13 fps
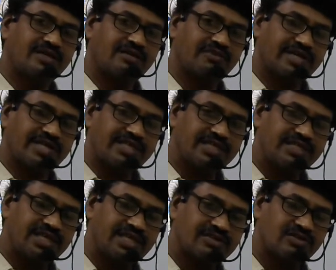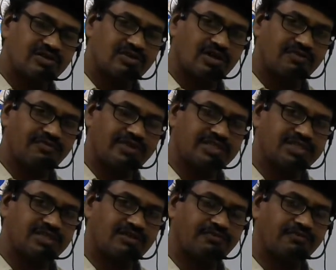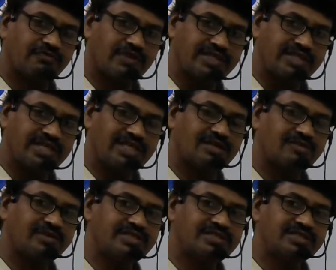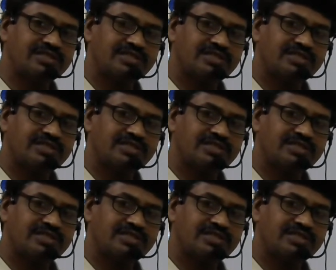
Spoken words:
For writing electron configuration of 118 elements,